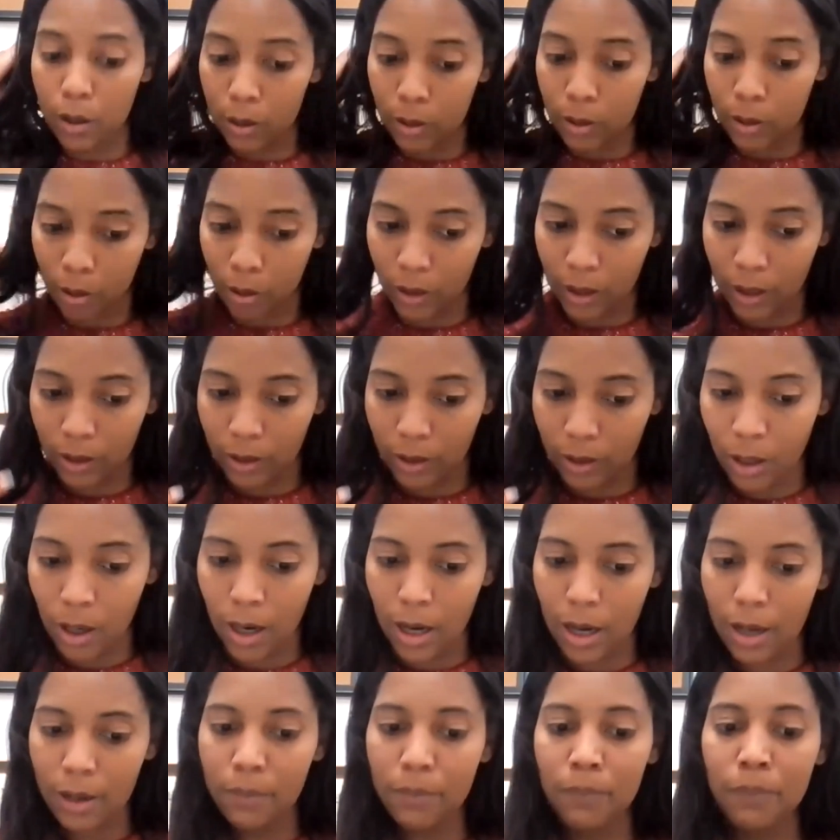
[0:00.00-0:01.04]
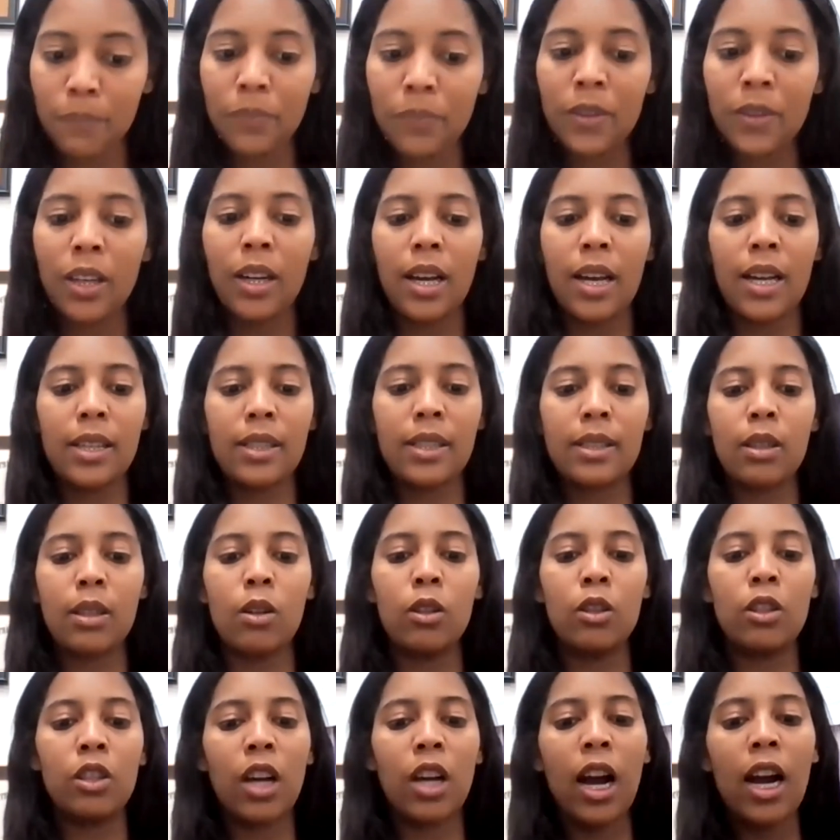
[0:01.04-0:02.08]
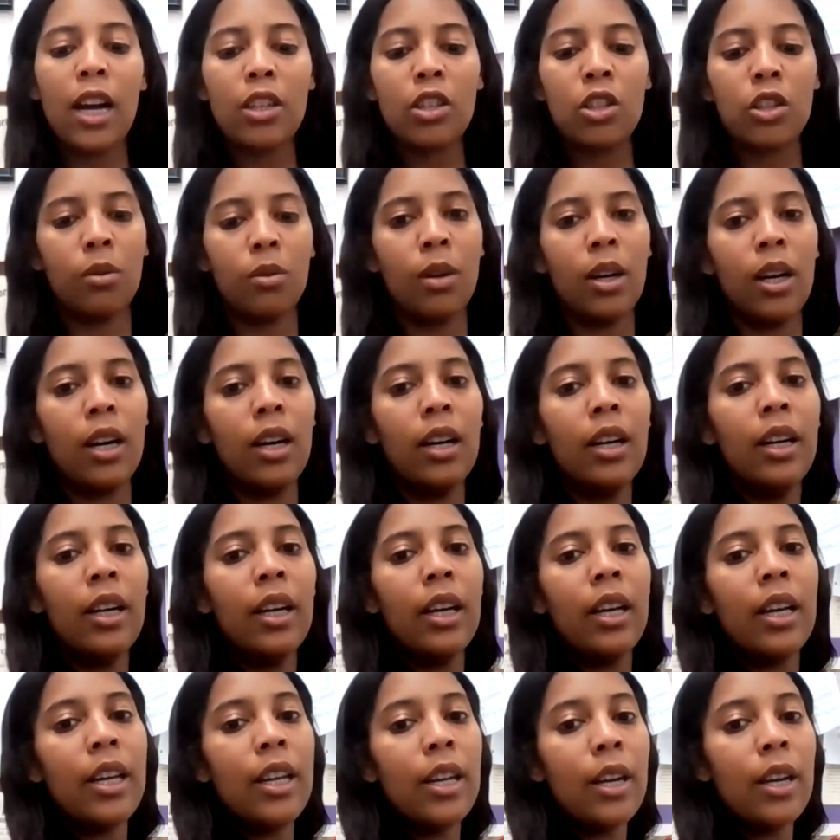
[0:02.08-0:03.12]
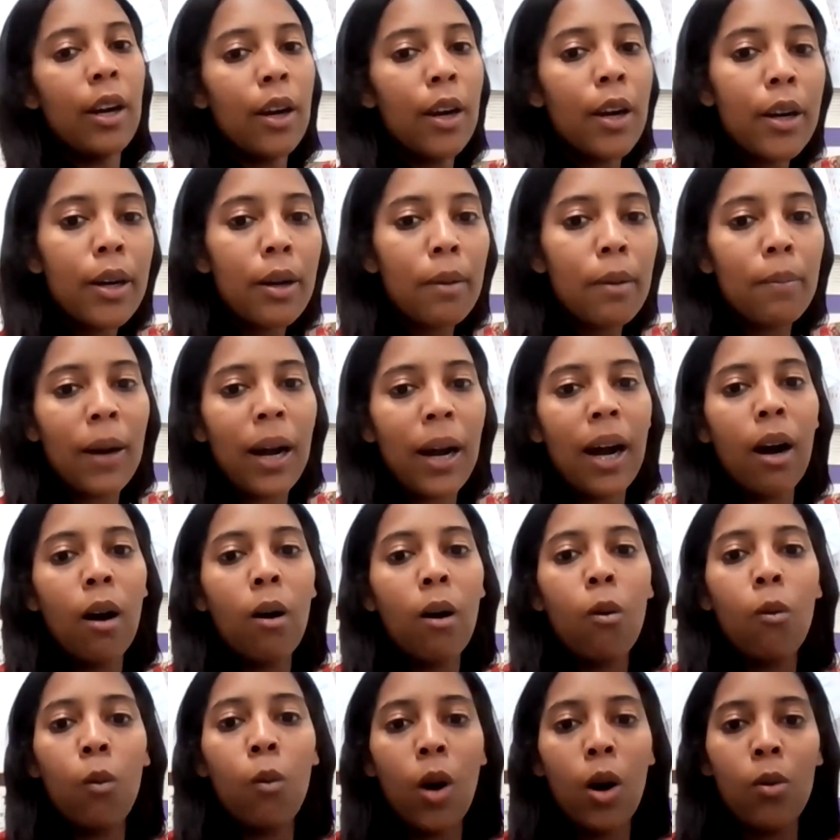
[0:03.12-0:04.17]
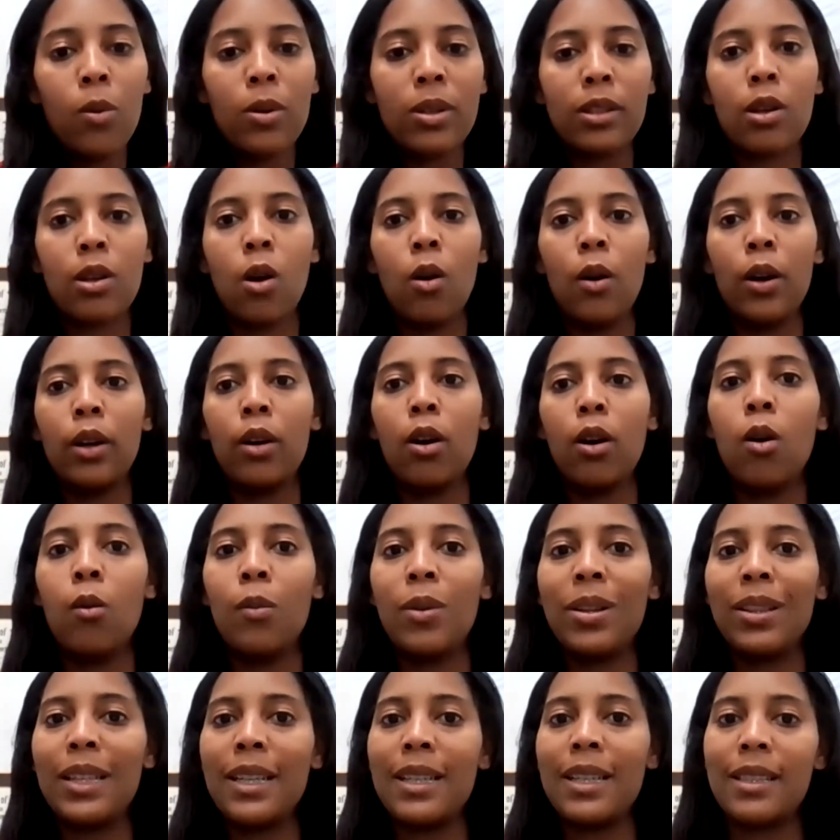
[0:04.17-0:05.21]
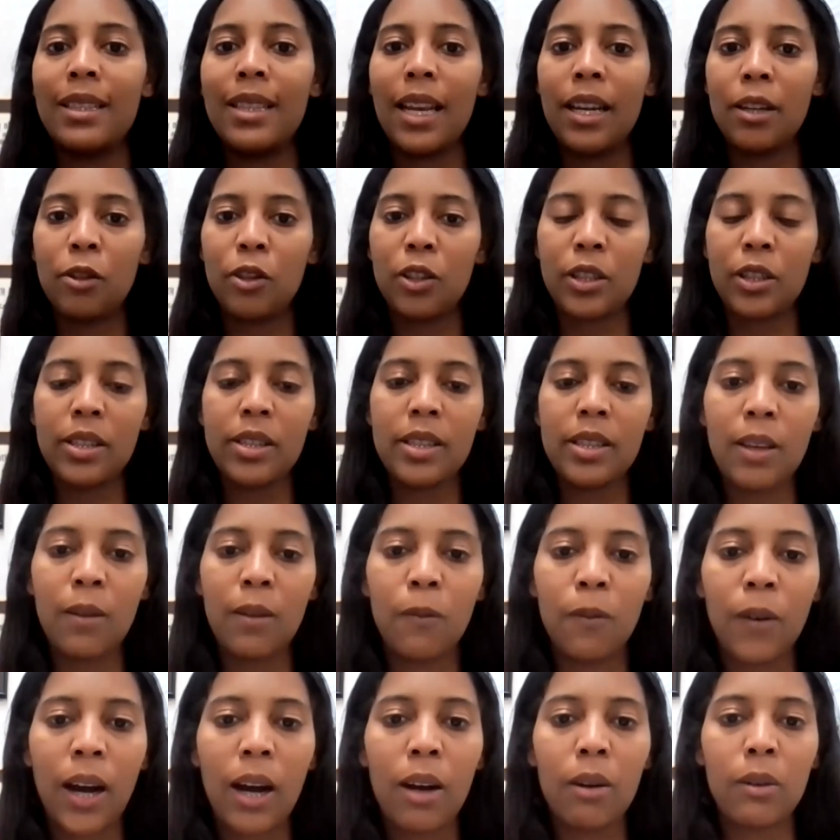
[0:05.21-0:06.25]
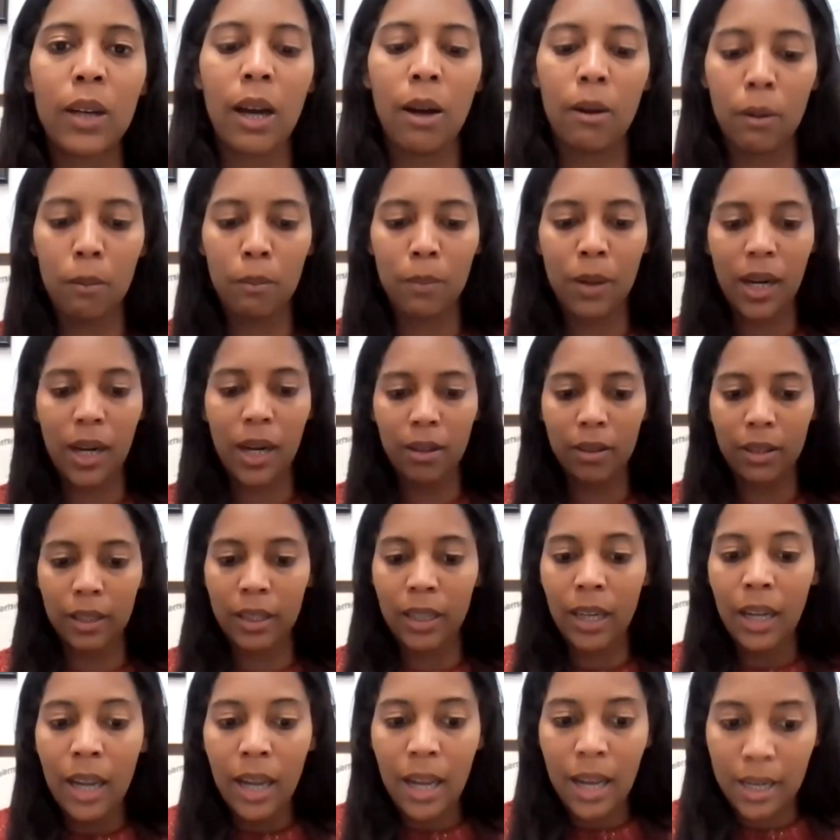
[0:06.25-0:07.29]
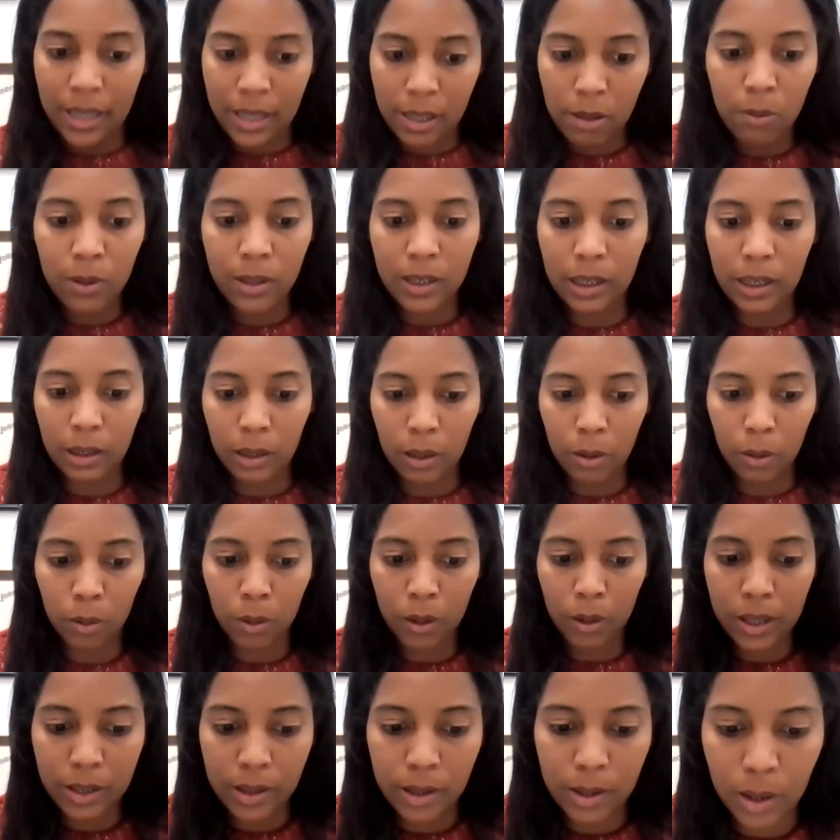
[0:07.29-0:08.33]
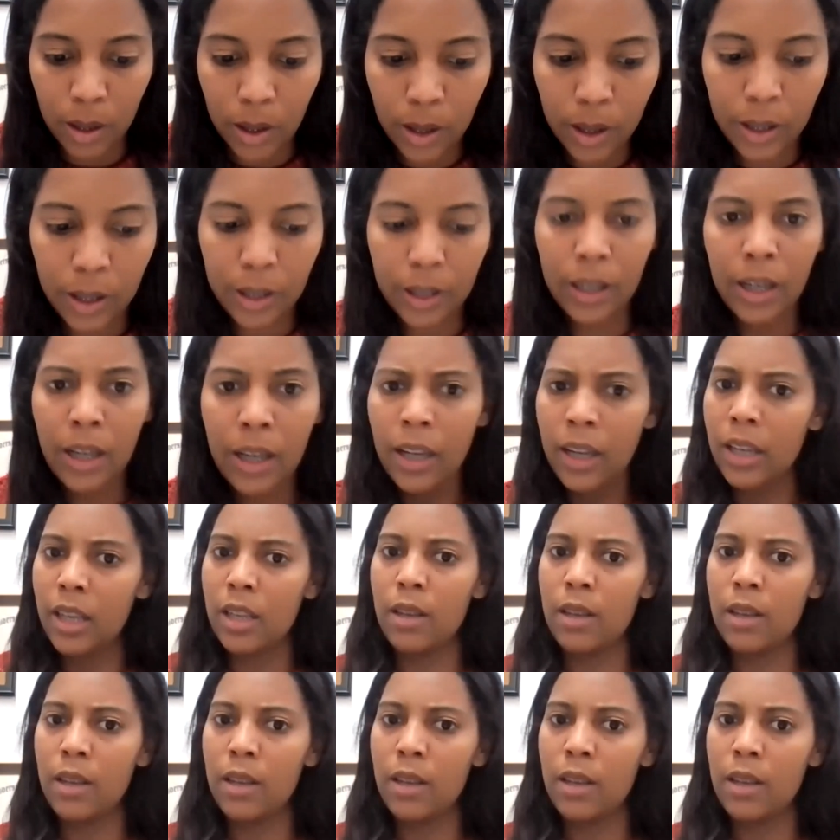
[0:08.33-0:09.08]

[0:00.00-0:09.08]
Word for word: So they thought. And so Joshua he heard about what was going on with these nations. He found out about it and he was a little concerned.